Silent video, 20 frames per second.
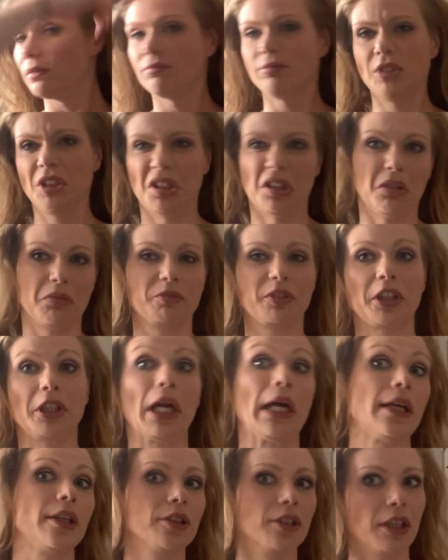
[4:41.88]
you know, very
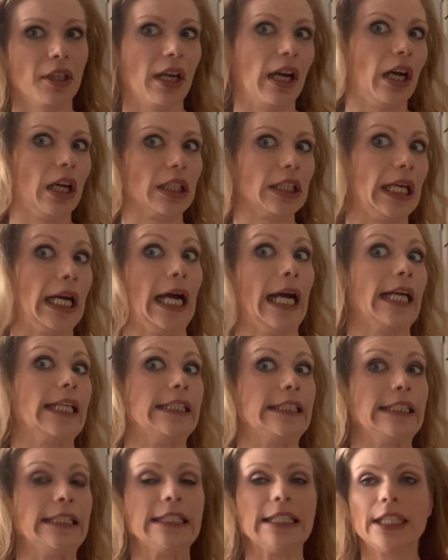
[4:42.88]
a la
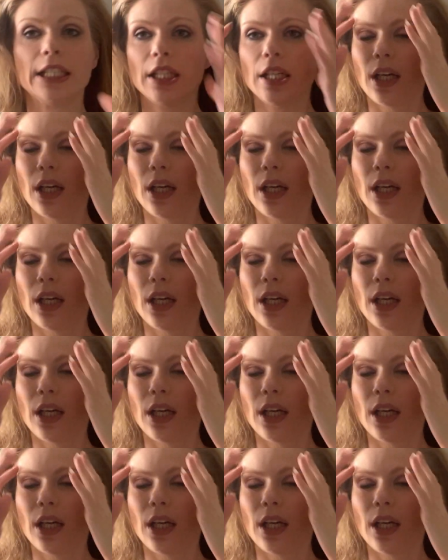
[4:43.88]
Heidi,